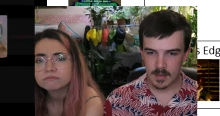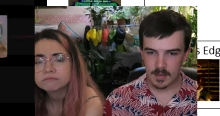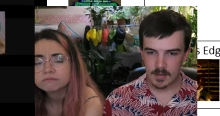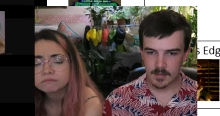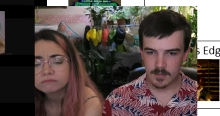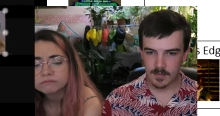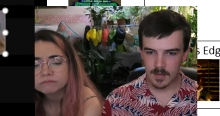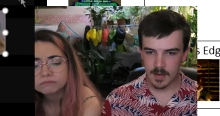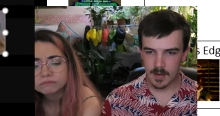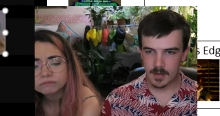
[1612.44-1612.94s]
Speaker 1: E
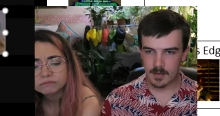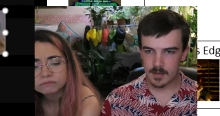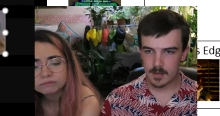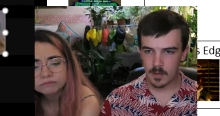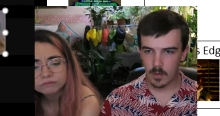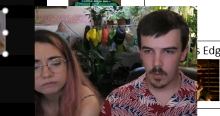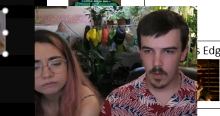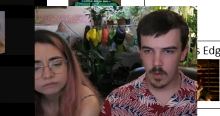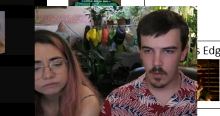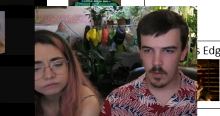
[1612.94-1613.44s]
is fine.
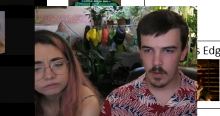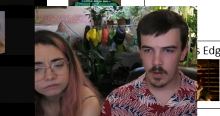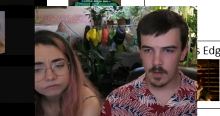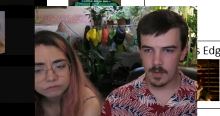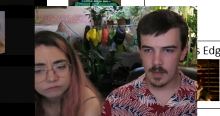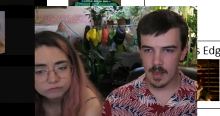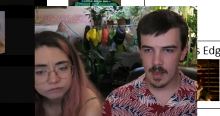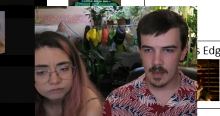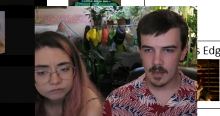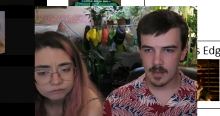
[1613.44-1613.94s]
So while we're on
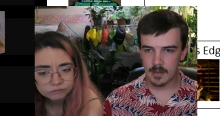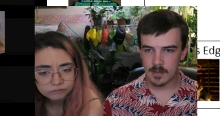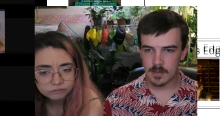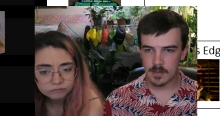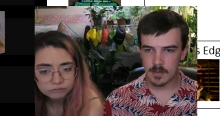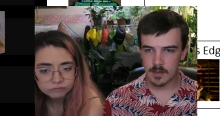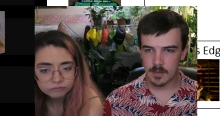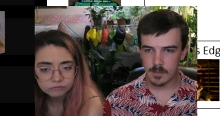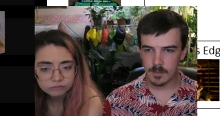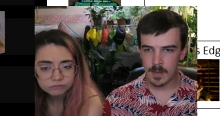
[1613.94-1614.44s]
that,
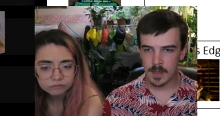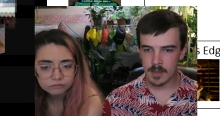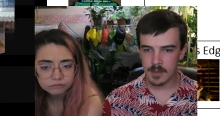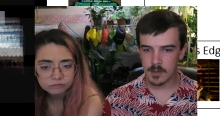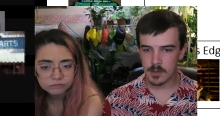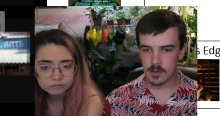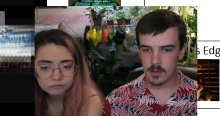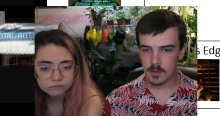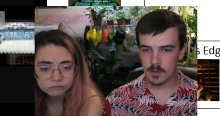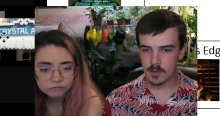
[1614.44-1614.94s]
let's Main
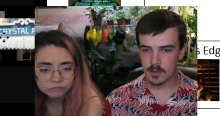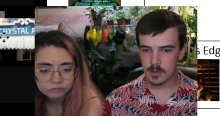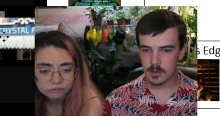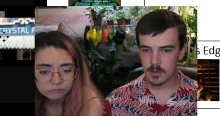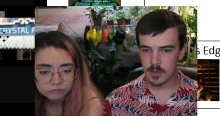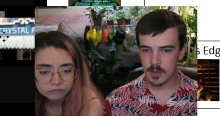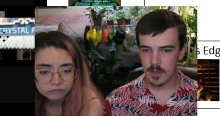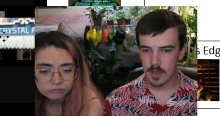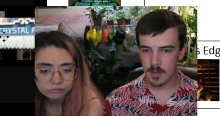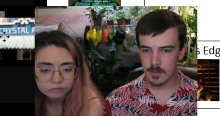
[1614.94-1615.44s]
Street Crystal
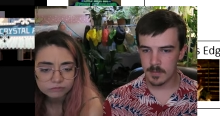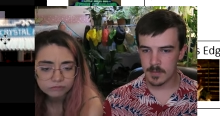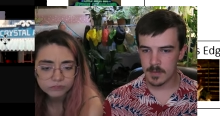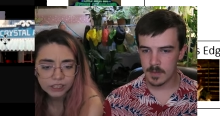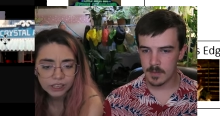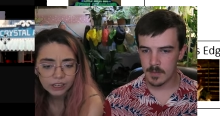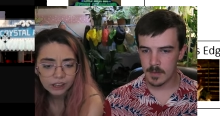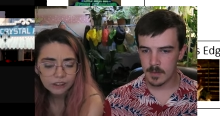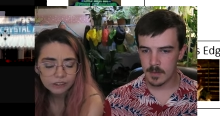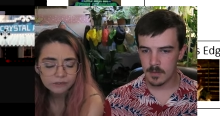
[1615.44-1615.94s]
Shop,
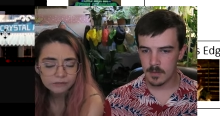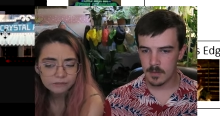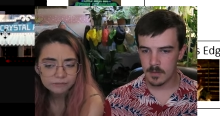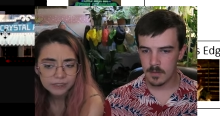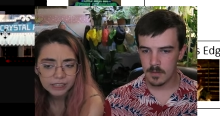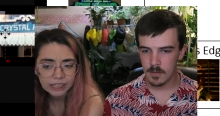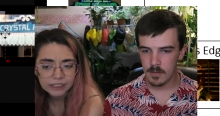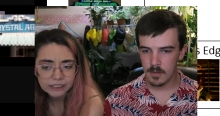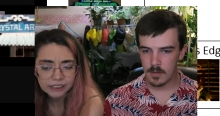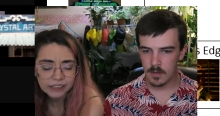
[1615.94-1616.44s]
same yeah. deal.
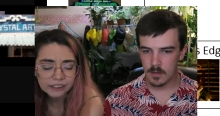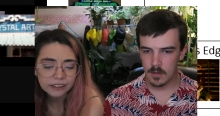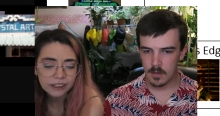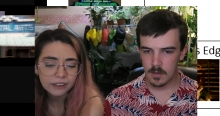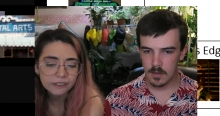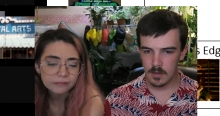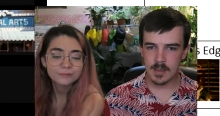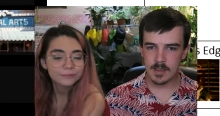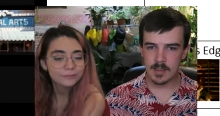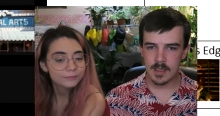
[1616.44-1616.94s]
Yeah, yeah, yeah.
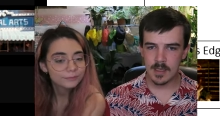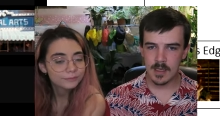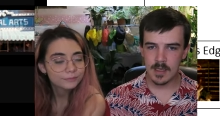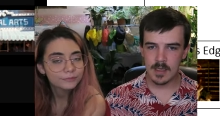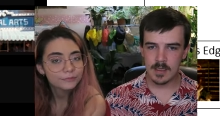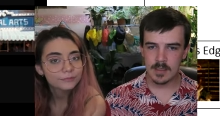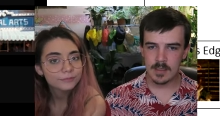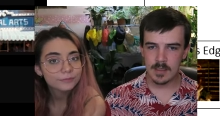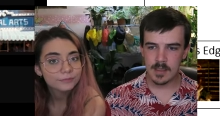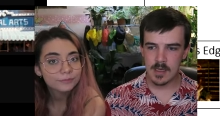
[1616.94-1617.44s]
This
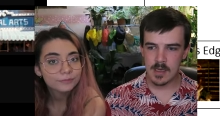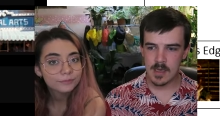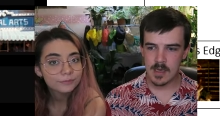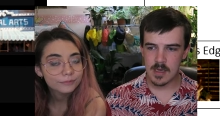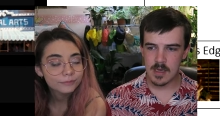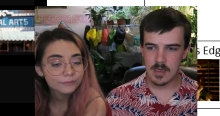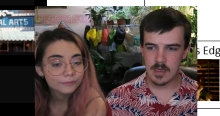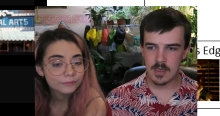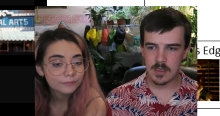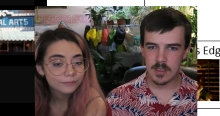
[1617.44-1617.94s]
is
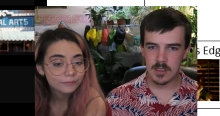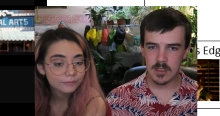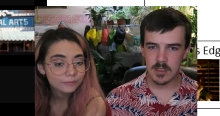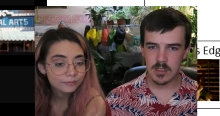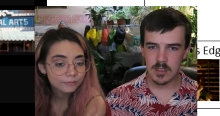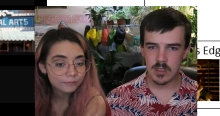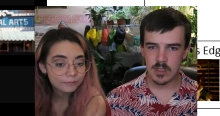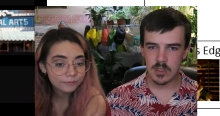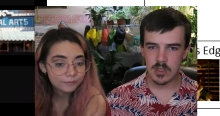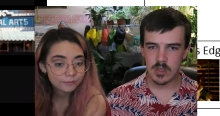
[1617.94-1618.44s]
the
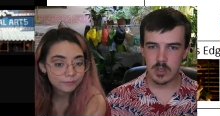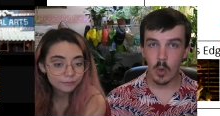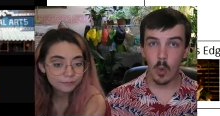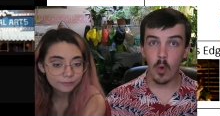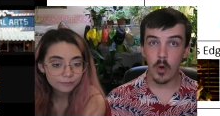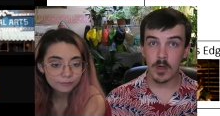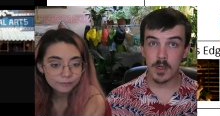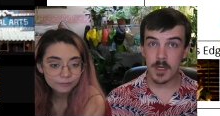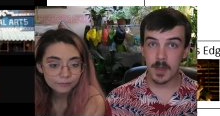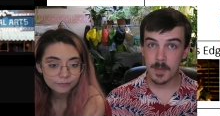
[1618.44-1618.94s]

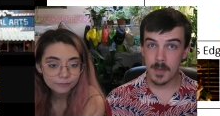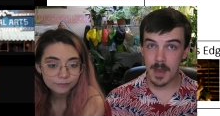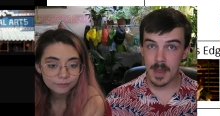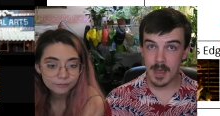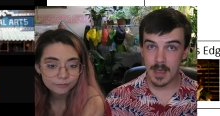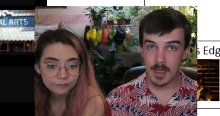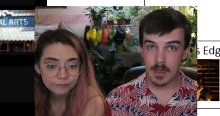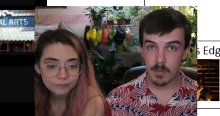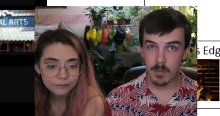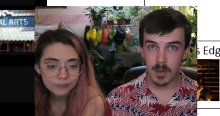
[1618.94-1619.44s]
store
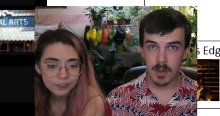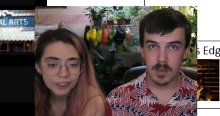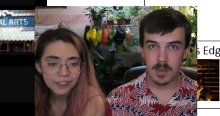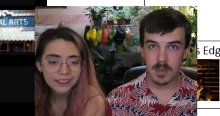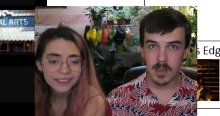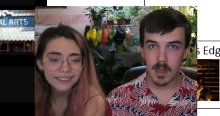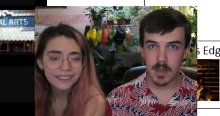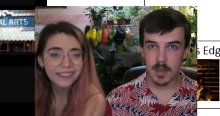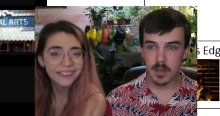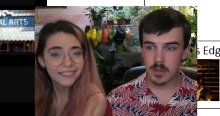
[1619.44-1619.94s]
command,
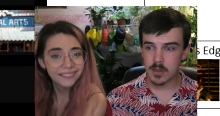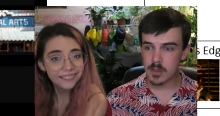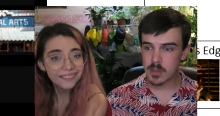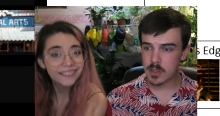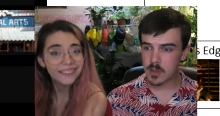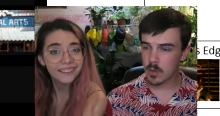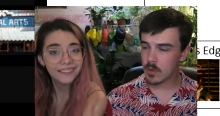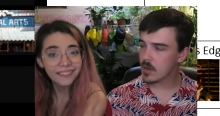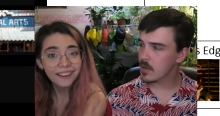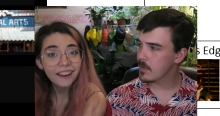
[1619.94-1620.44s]
Buzz Lightyear store